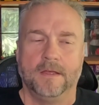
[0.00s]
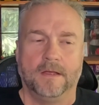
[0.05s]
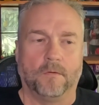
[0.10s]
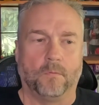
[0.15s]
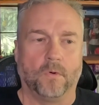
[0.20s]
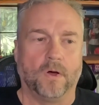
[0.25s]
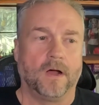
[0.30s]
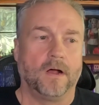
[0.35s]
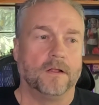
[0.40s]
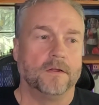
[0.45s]

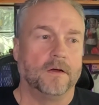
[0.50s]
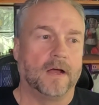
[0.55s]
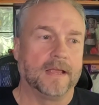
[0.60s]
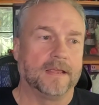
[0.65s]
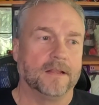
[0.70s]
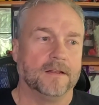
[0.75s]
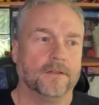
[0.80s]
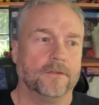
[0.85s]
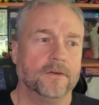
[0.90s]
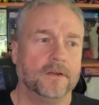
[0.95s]
While I
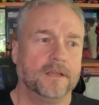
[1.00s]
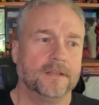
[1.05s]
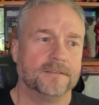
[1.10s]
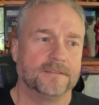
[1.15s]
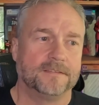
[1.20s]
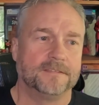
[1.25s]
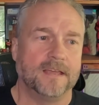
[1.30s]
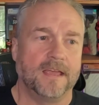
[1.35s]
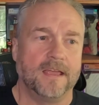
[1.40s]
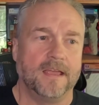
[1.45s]
can look and
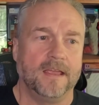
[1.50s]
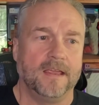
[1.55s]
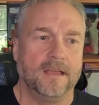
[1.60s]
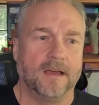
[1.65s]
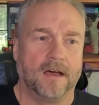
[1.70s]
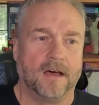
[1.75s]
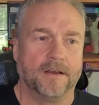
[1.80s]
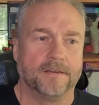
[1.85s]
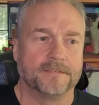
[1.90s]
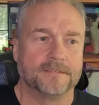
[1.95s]
say,
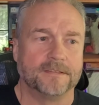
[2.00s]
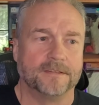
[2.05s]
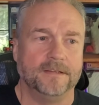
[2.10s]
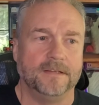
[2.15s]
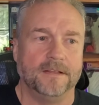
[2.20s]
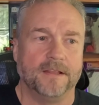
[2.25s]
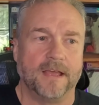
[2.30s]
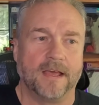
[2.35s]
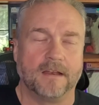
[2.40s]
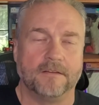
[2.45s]

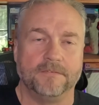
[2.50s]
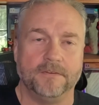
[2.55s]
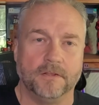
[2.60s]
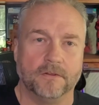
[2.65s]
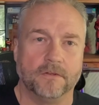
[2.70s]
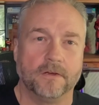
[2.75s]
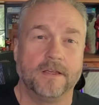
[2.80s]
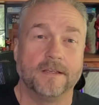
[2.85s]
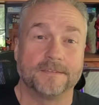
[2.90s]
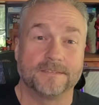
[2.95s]
honestly, that if you
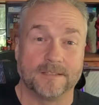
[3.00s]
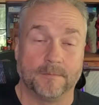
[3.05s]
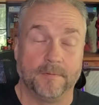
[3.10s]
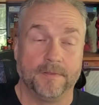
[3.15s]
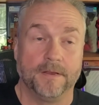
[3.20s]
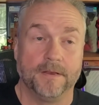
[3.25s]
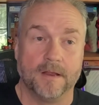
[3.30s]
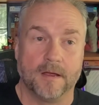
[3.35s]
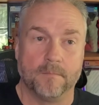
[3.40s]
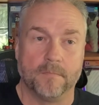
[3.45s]
look at some
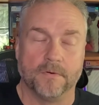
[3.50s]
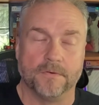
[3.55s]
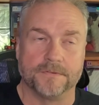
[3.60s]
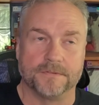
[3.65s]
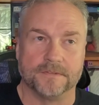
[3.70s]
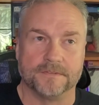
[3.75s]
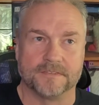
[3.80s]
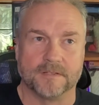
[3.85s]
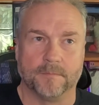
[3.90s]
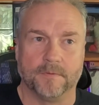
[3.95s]
of the
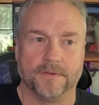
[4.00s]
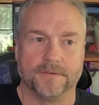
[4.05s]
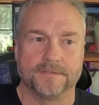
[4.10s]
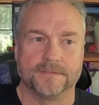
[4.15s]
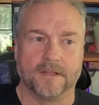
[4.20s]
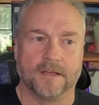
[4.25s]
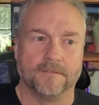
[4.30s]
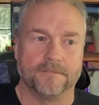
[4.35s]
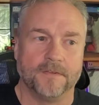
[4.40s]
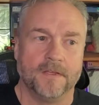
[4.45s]
numbers and some of the
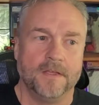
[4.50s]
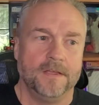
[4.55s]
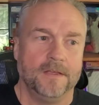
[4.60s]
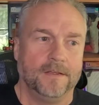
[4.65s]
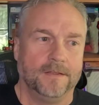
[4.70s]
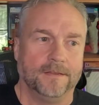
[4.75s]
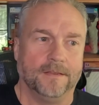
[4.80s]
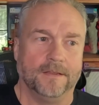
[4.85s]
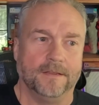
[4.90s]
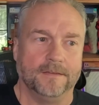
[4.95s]
stuff,
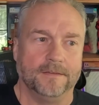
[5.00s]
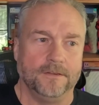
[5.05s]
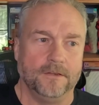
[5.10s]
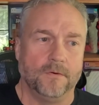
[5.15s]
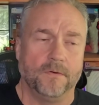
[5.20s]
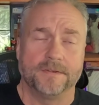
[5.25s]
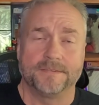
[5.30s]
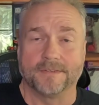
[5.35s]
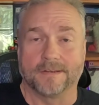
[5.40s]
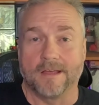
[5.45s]
the
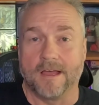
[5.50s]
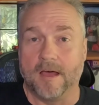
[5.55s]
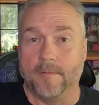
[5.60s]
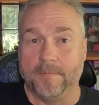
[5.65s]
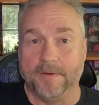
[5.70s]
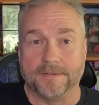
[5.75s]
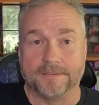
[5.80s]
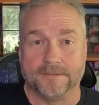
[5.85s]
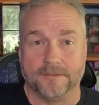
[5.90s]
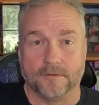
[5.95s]
U.S.
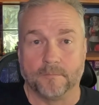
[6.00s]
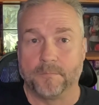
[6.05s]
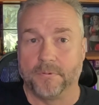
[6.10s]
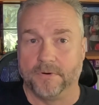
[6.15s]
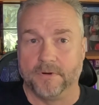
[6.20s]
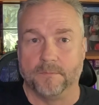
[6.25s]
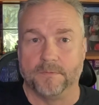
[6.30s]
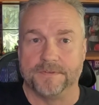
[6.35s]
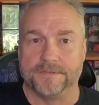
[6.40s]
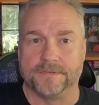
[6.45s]
economy is still
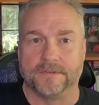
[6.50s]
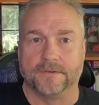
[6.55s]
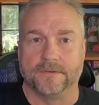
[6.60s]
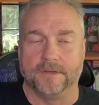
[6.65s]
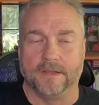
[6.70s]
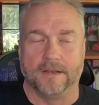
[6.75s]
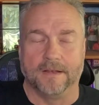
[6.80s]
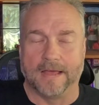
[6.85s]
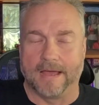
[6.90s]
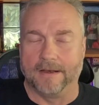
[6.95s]
pretty
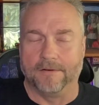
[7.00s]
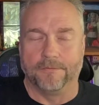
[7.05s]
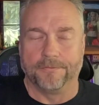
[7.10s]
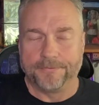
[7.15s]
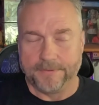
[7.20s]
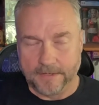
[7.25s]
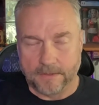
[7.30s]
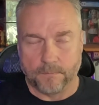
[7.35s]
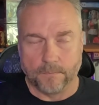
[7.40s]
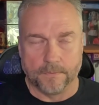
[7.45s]
resilient. I
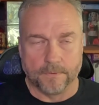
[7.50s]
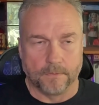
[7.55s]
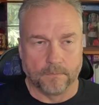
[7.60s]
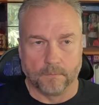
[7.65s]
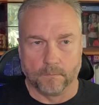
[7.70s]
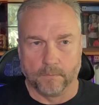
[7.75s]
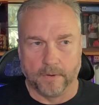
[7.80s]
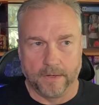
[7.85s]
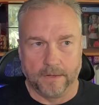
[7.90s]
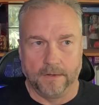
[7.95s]
don't think we're
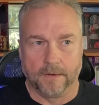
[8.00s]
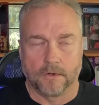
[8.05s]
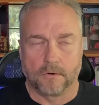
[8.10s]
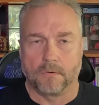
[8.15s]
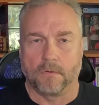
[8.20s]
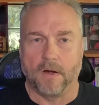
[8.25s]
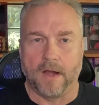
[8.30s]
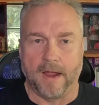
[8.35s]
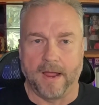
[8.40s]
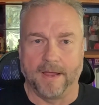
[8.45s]
ready to
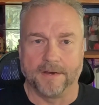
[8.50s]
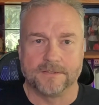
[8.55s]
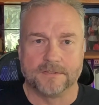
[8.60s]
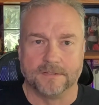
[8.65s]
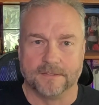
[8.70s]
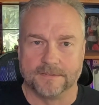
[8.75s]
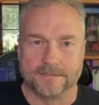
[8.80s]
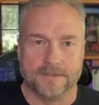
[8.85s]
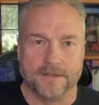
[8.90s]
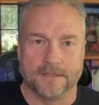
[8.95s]
crash.
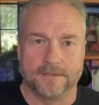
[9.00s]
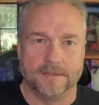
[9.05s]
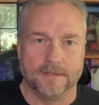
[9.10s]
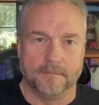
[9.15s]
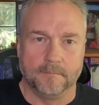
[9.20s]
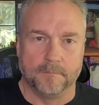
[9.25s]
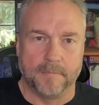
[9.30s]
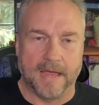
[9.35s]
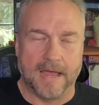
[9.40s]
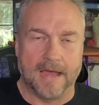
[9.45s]
There's
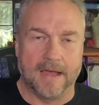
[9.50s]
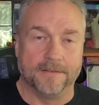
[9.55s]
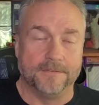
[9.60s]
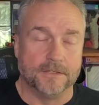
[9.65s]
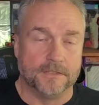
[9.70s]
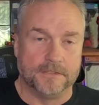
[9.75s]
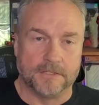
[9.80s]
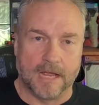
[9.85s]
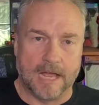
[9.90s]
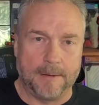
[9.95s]
nothing bad.
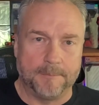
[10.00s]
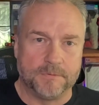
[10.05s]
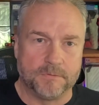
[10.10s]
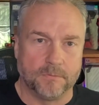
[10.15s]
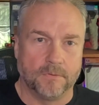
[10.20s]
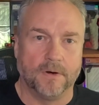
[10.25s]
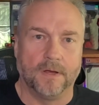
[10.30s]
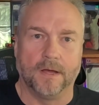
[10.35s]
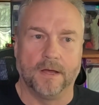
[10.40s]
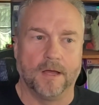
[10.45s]
The jobs
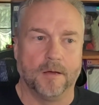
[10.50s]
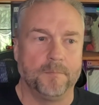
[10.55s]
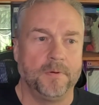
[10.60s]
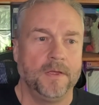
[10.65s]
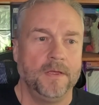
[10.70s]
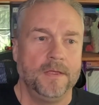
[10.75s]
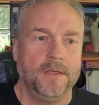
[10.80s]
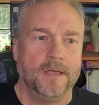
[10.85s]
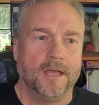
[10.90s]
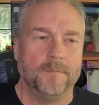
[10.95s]
were up.
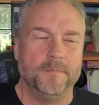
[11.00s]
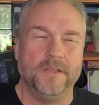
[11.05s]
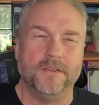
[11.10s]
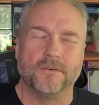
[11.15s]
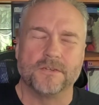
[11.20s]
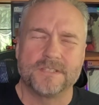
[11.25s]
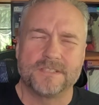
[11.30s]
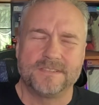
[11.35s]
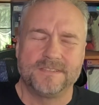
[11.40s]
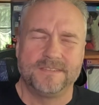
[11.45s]
I mean,
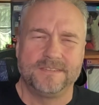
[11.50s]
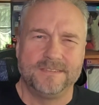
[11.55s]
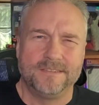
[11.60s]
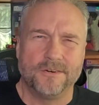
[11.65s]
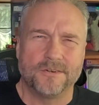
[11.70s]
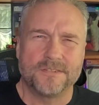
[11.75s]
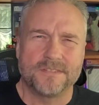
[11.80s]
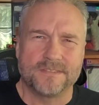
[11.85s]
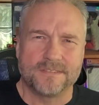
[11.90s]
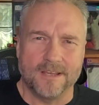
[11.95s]

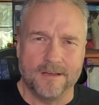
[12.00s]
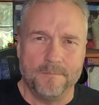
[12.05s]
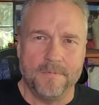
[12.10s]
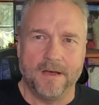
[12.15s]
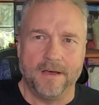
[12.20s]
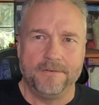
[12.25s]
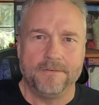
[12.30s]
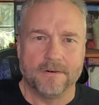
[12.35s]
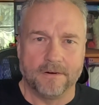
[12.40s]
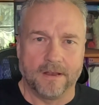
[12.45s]
there's some
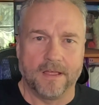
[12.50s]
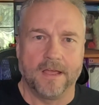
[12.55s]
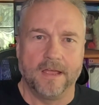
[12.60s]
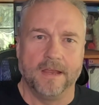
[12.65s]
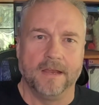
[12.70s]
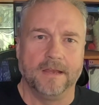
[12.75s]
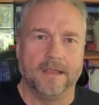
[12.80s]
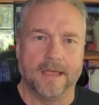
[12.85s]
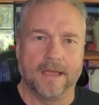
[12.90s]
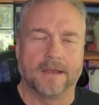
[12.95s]

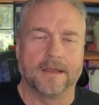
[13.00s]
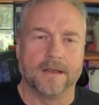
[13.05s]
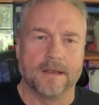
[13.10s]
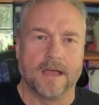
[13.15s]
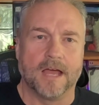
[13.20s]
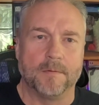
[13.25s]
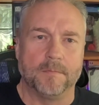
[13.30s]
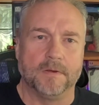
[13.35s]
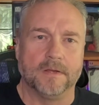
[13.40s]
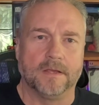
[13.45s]
underlying
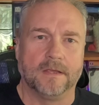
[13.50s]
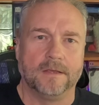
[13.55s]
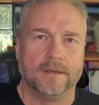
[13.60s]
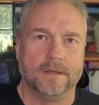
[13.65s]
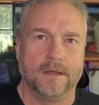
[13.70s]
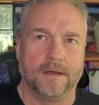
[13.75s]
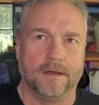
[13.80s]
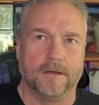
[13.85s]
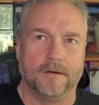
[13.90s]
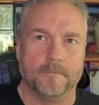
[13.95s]

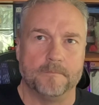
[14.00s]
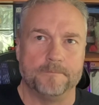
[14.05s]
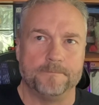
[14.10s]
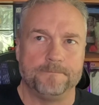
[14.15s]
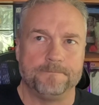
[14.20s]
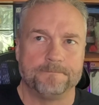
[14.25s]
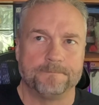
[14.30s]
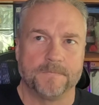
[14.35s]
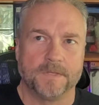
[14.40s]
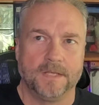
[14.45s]
economic
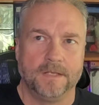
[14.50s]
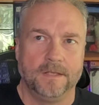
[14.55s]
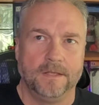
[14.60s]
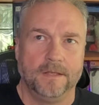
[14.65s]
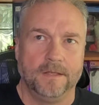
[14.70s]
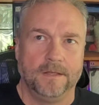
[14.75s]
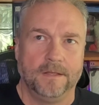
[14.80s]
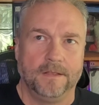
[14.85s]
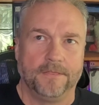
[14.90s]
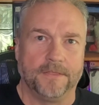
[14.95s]

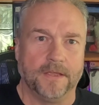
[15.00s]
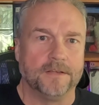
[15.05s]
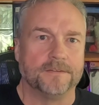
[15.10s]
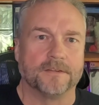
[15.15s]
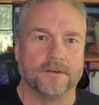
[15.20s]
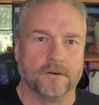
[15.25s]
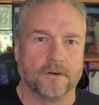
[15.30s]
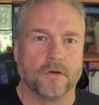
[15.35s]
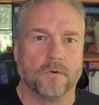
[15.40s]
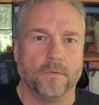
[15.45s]
things
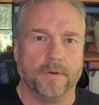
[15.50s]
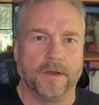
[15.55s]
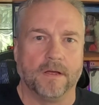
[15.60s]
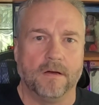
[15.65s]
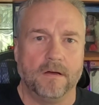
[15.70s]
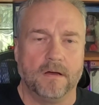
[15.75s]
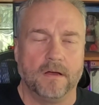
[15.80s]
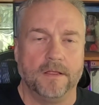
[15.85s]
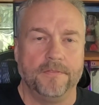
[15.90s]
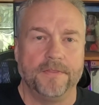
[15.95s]
that are going
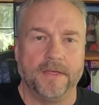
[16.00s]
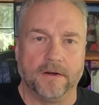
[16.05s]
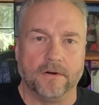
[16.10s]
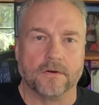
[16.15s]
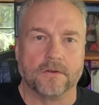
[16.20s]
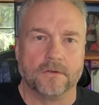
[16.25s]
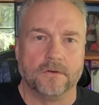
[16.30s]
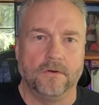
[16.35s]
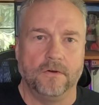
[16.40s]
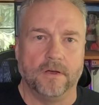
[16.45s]
on that are
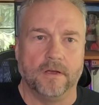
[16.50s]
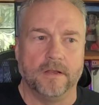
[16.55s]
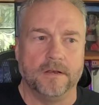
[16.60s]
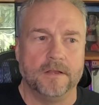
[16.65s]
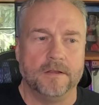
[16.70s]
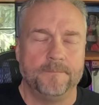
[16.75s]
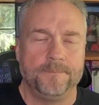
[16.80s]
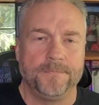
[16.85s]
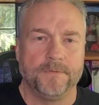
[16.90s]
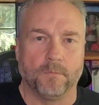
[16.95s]

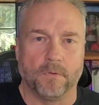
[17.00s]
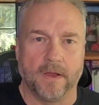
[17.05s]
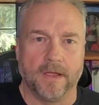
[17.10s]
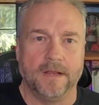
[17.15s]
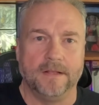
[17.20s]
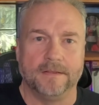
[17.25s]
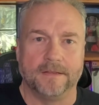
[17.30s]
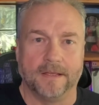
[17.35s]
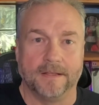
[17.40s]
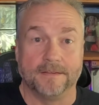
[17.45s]
good,
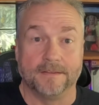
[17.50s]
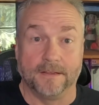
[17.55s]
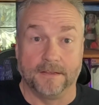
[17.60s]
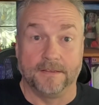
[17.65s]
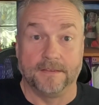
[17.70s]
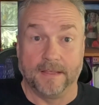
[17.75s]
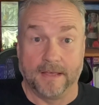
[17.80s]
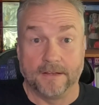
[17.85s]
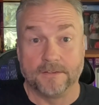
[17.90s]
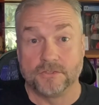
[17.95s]
right?
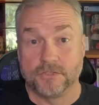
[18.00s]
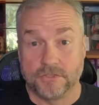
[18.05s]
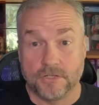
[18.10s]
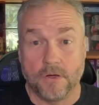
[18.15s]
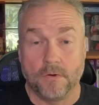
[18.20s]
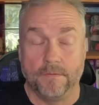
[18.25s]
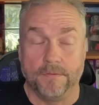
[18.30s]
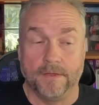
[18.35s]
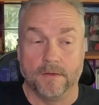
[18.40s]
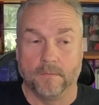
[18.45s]
That
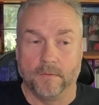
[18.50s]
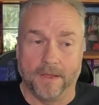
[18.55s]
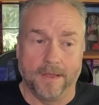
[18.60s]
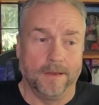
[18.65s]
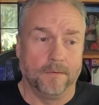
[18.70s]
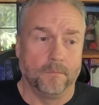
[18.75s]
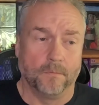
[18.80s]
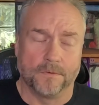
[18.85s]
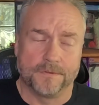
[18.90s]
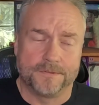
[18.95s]
show that,
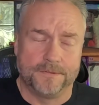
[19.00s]
hey, we're